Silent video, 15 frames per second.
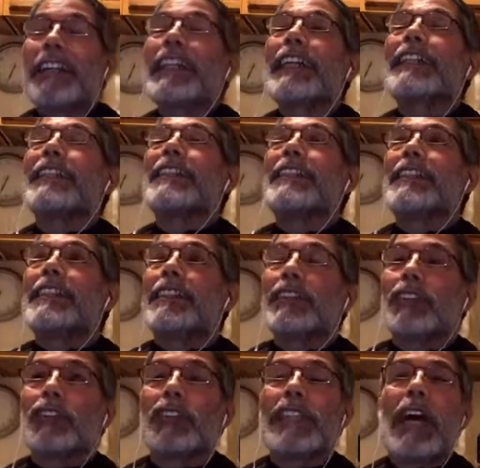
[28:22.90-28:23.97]
And like, oh,
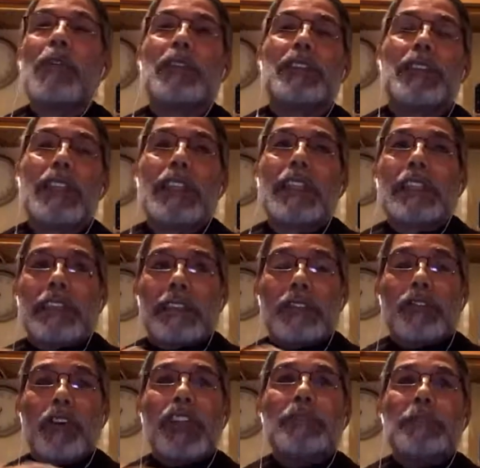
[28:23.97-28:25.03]
so that was
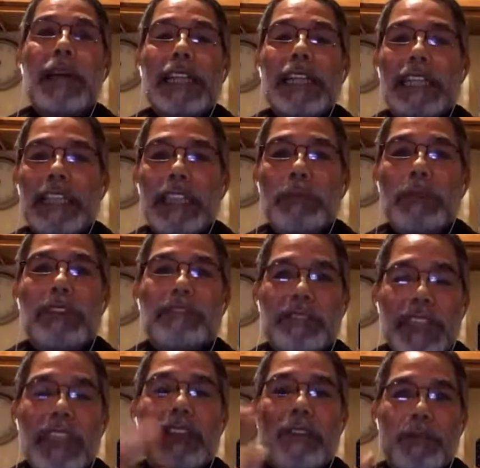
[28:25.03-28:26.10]
crossbody lead was
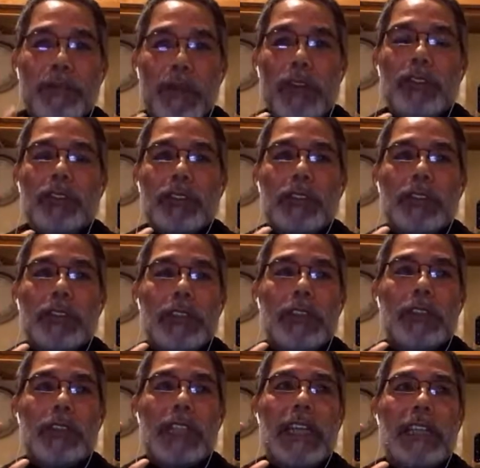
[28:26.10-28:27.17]
really the first,
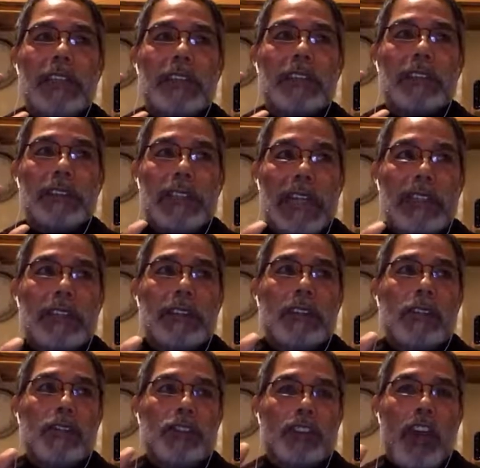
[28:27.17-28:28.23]
like
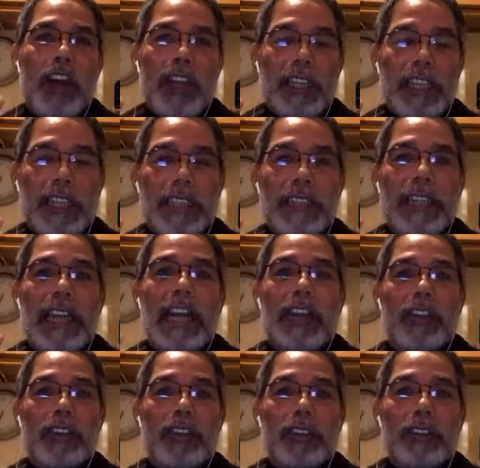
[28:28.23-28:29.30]
technical jargon that I
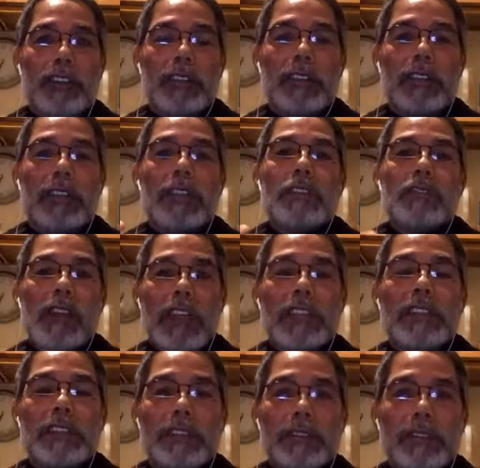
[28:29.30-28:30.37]
learned
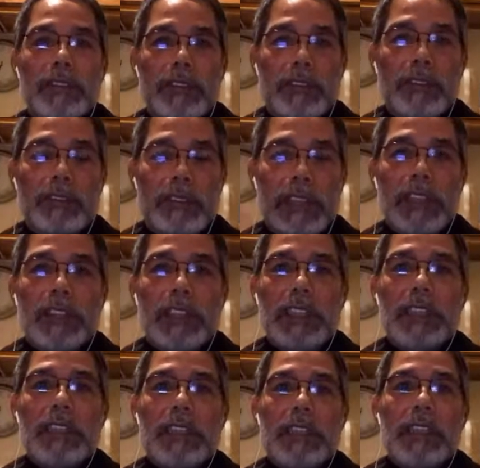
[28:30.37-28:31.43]
relative to
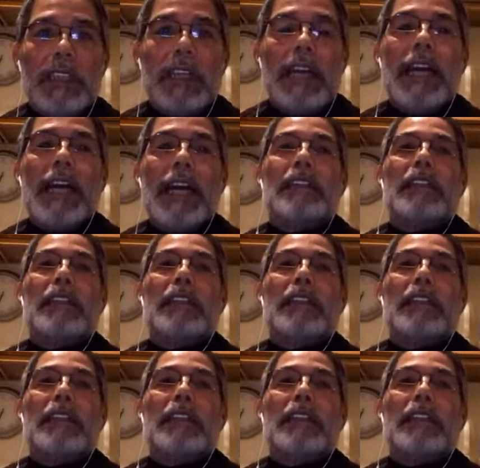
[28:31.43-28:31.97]
teaching. And